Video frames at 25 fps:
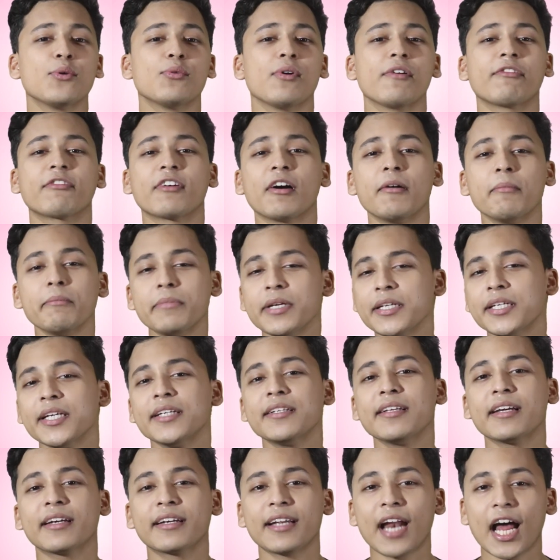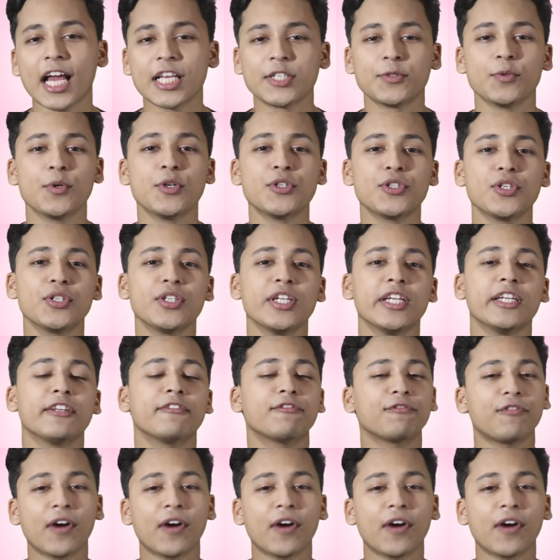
who have completed their graduation in